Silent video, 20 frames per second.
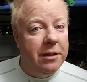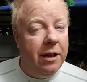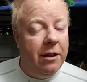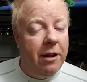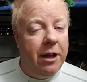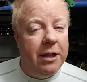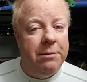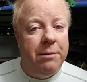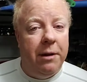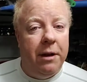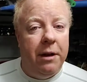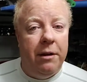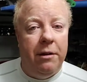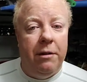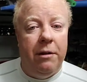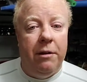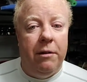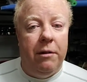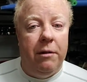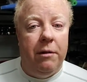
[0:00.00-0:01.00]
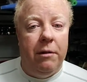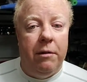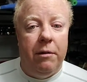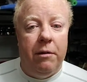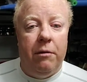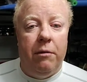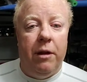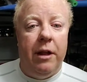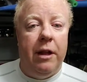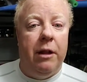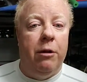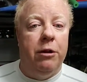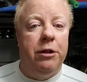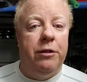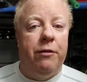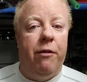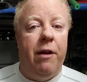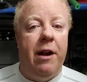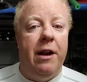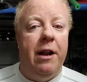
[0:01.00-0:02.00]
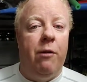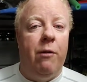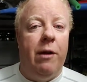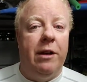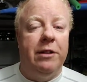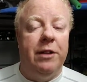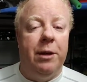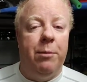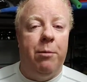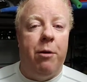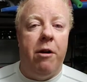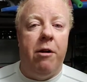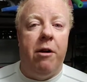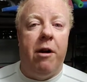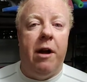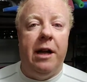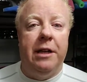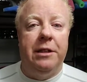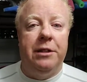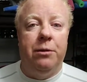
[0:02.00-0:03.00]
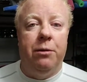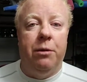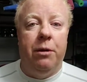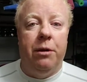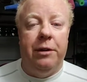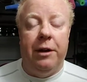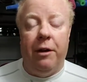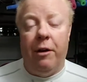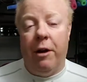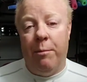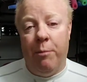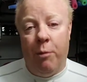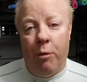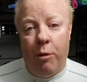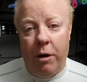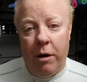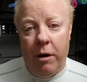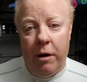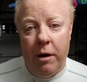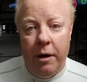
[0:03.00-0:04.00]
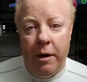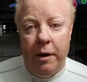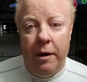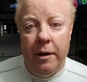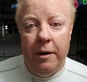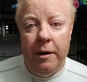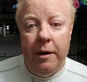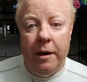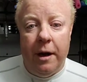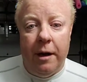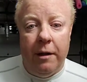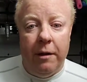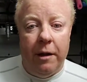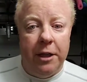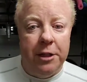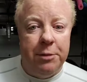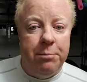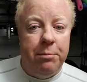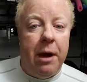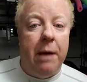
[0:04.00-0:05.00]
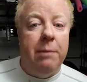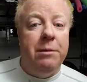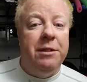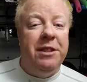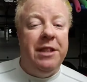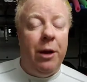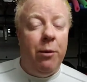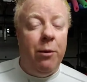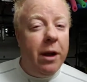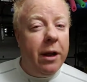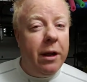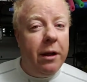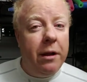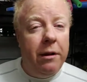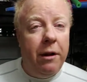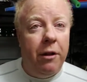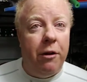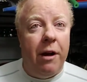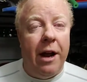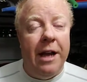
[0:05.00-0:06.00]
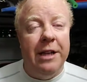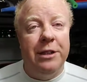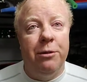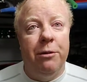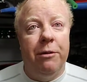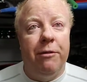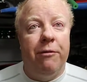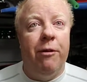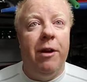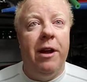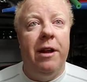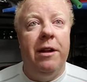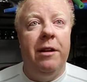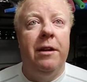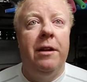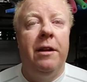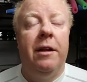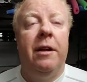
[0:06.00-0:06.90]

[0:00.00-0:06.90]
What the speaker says: I lost my really close friend and wrestling partner in high school, Derek Moore. I lost Bob Seawick, another high school friend.